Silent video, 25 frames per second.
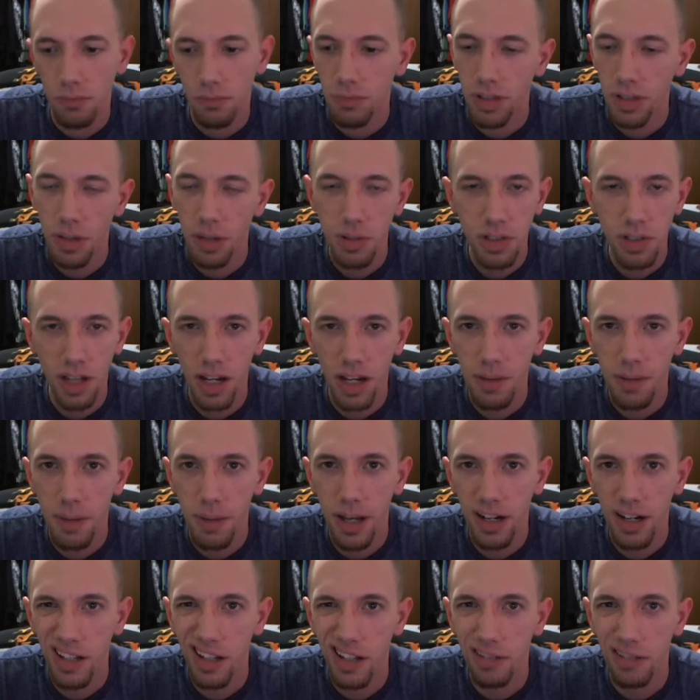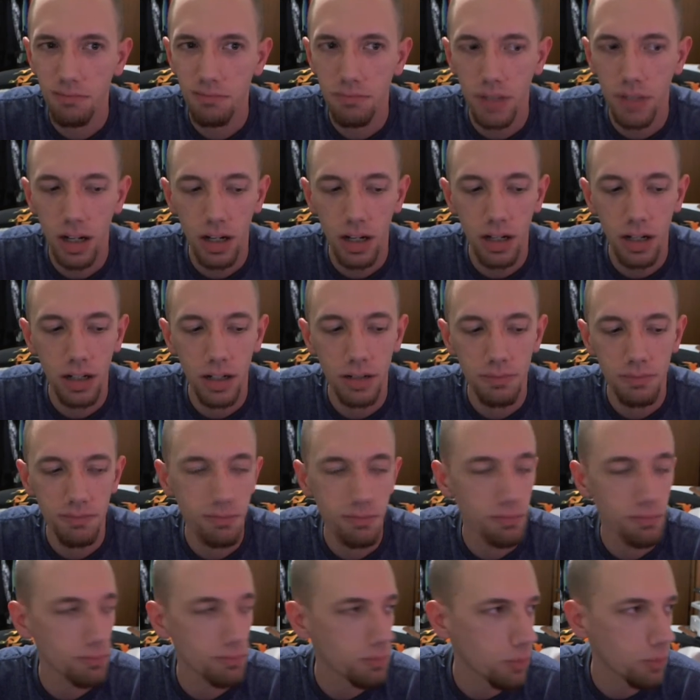But that's kind of about it.
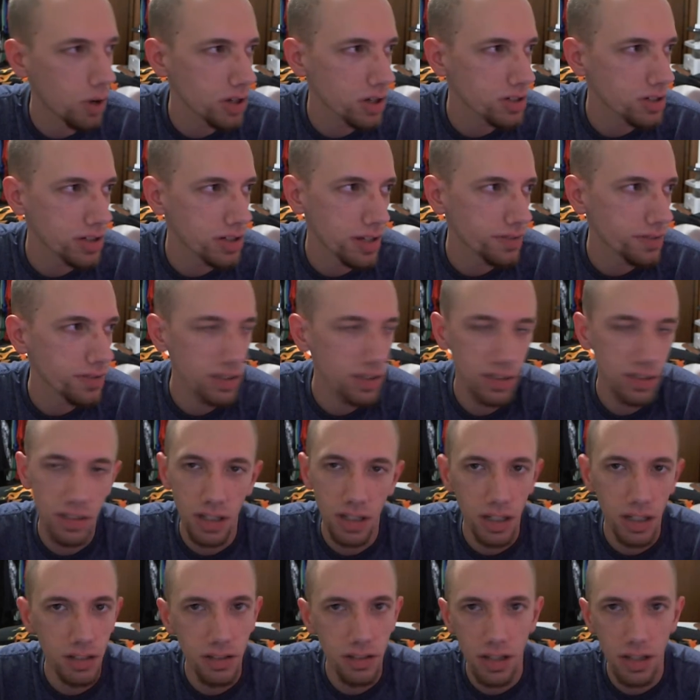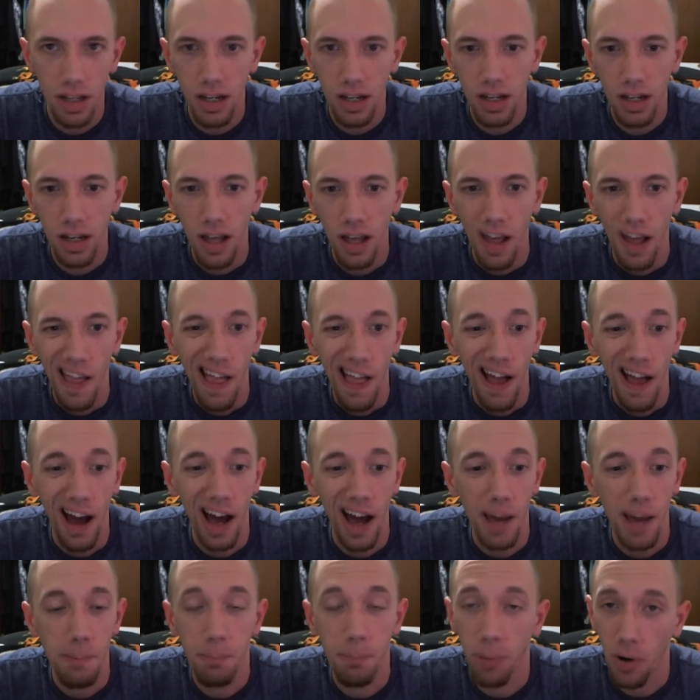Watched Netflix again today.
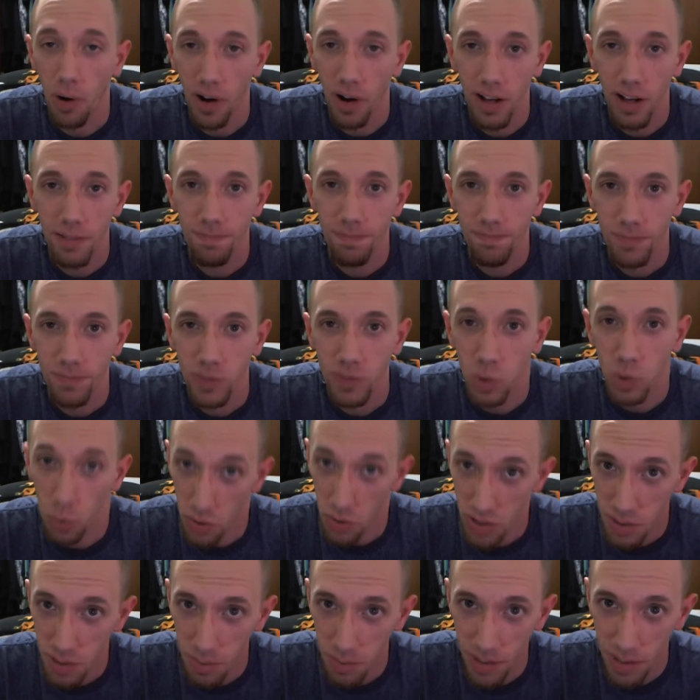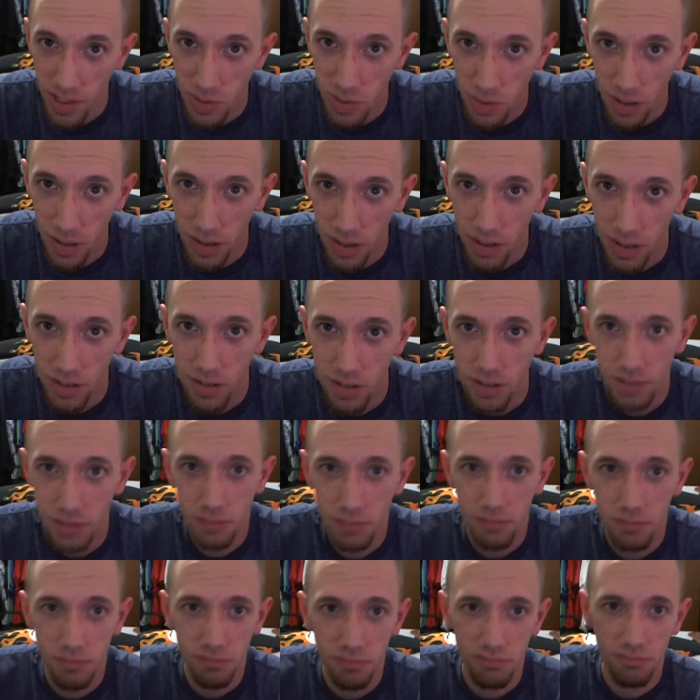I bought Duels of the Planeswalkers.
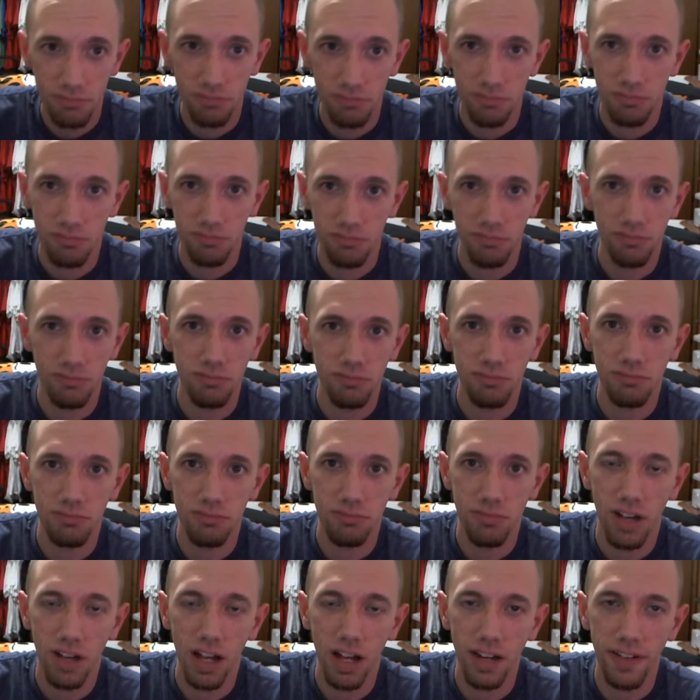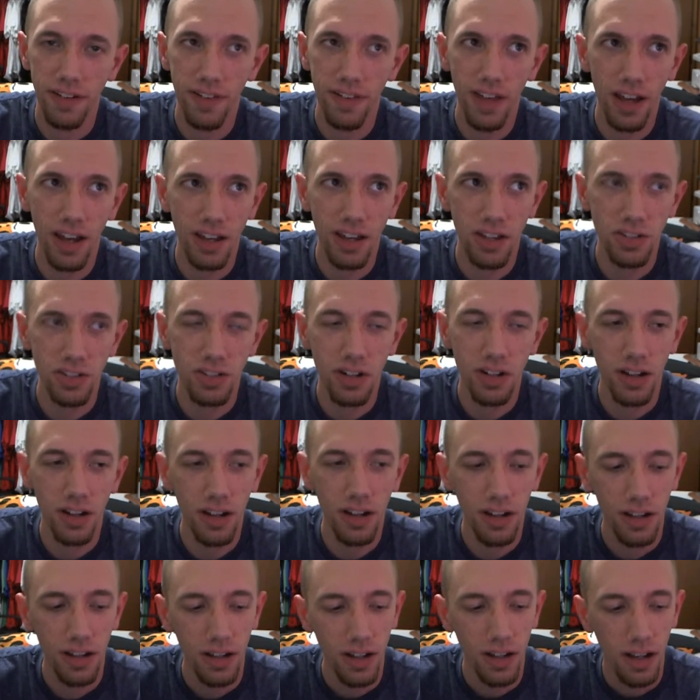I did that
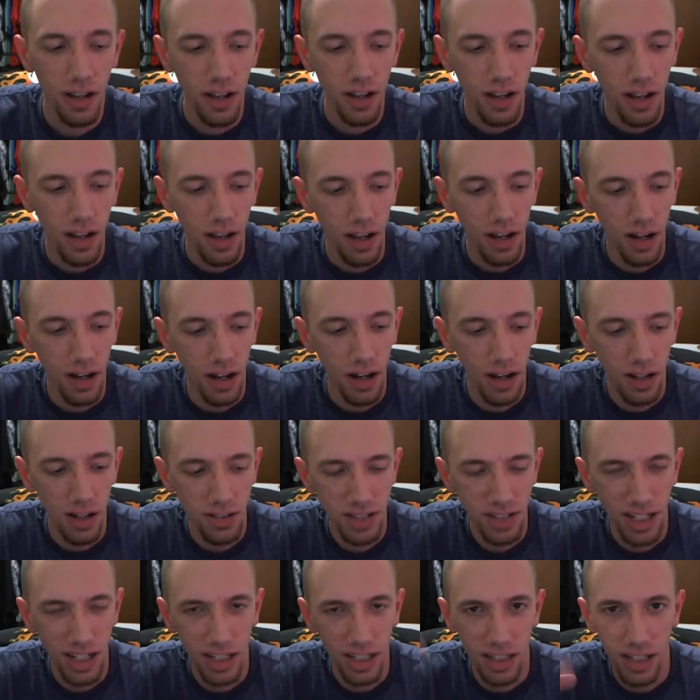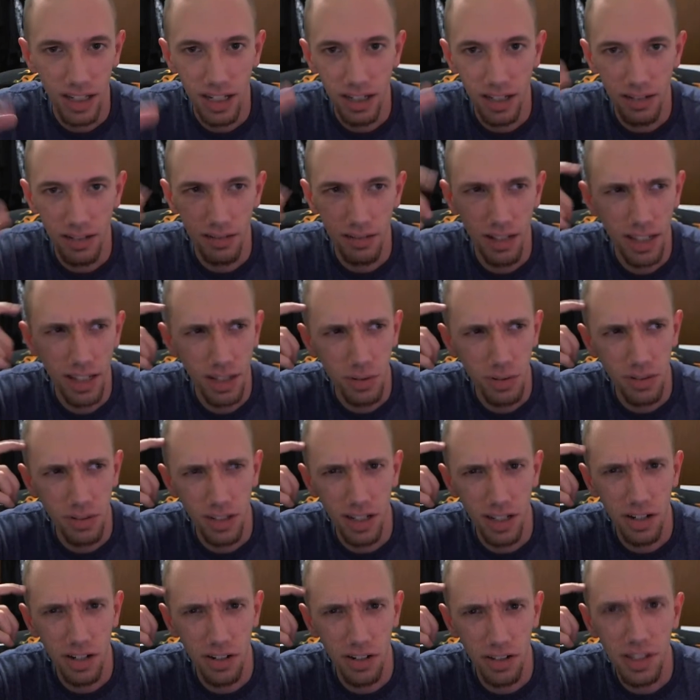yesterday. It was kind of late. I think it was
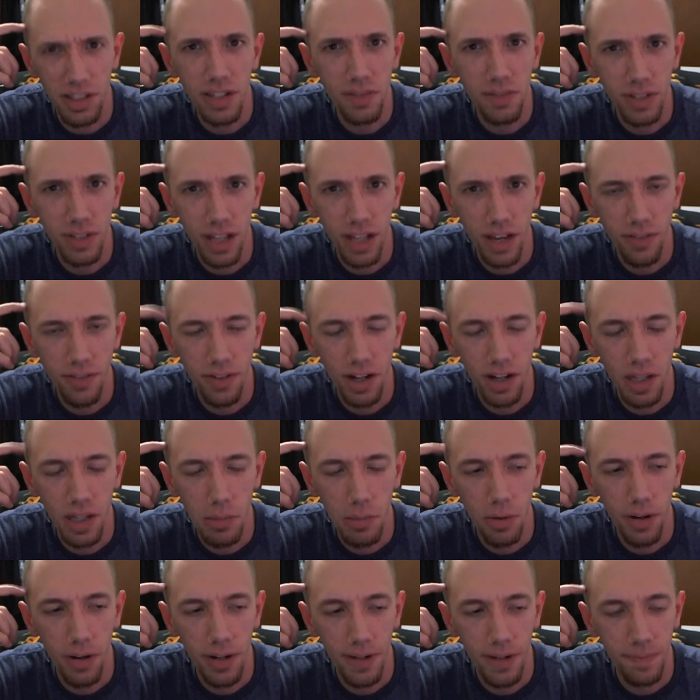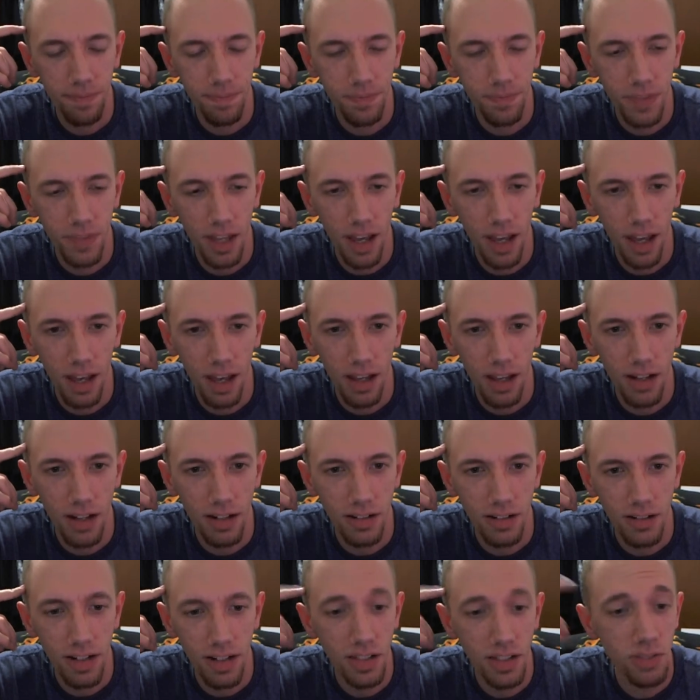later in the evening I finally bought it.
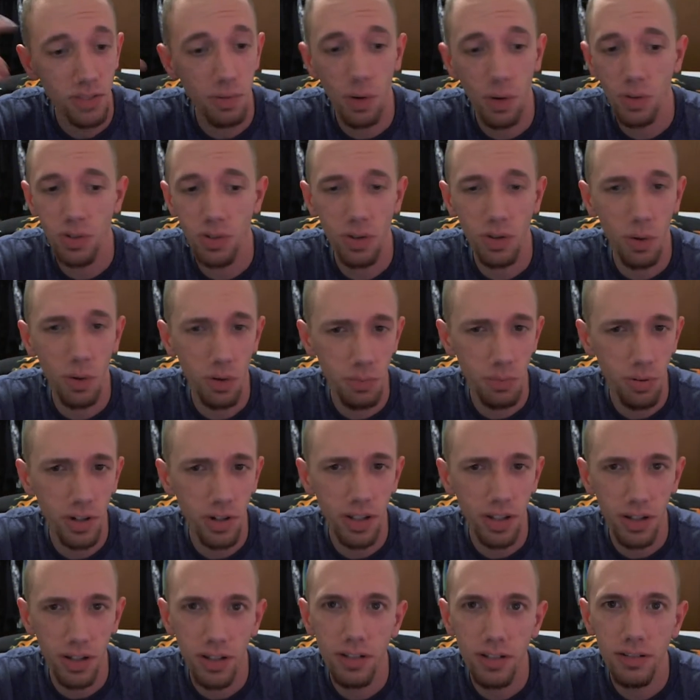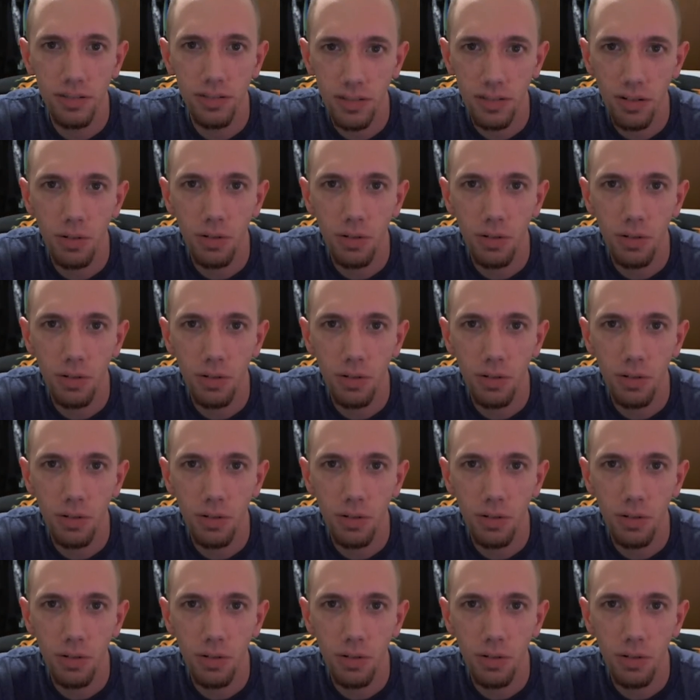And it's going pretty good.